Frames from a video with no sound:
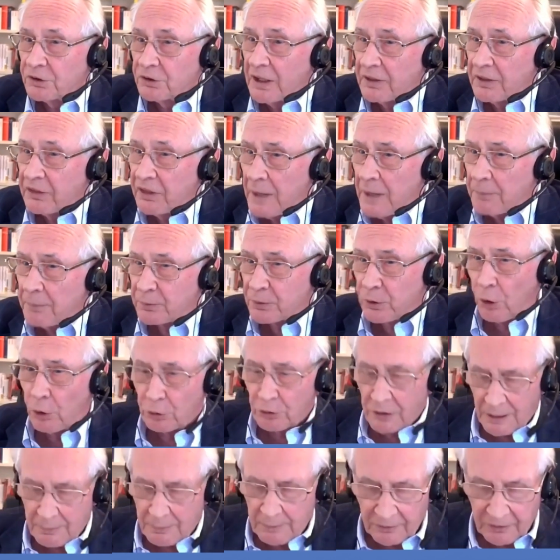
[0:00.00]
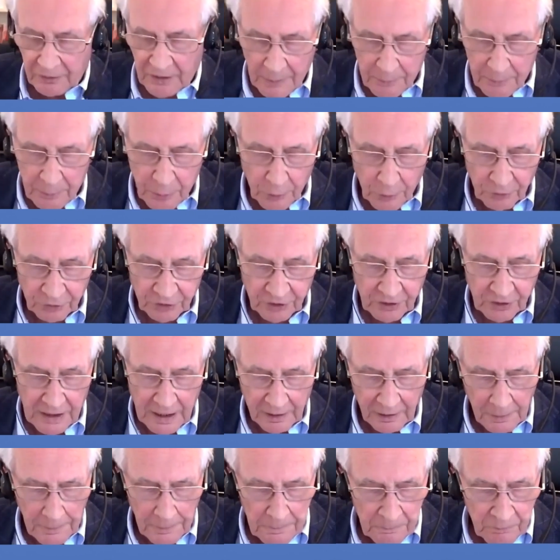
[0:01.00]
that their program and their
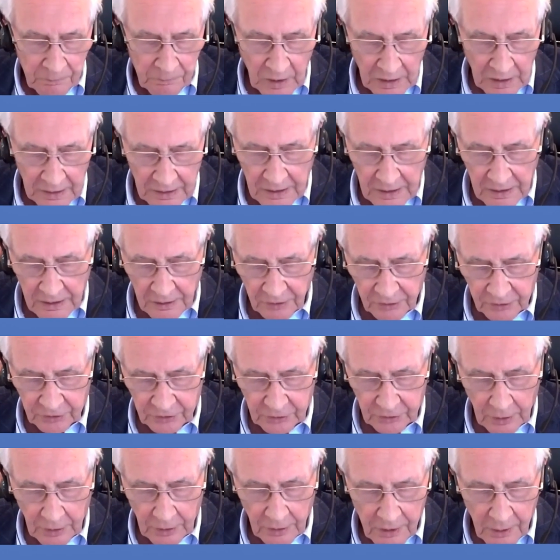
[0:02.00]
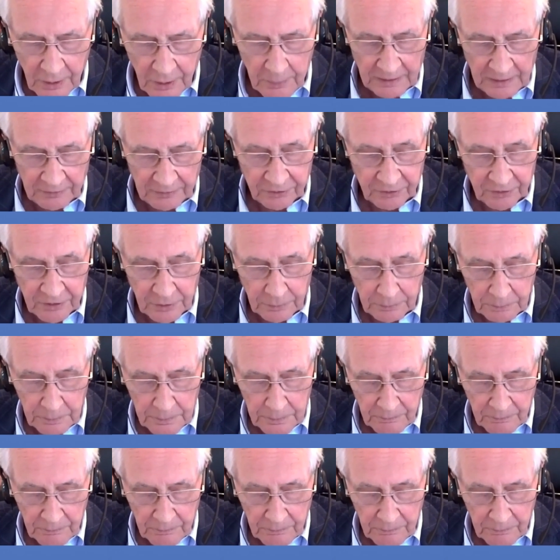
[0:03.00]
personnel is the best.